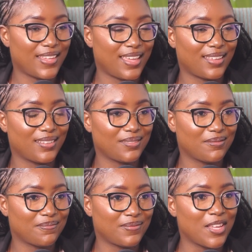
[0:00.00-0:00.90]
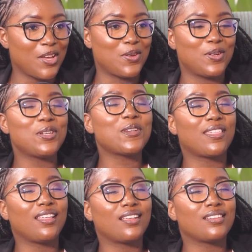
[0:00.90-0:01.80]
Yeah. Who do you
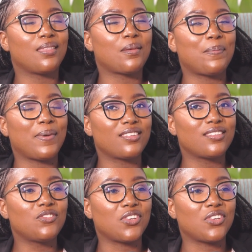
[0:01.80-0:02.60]
think is the best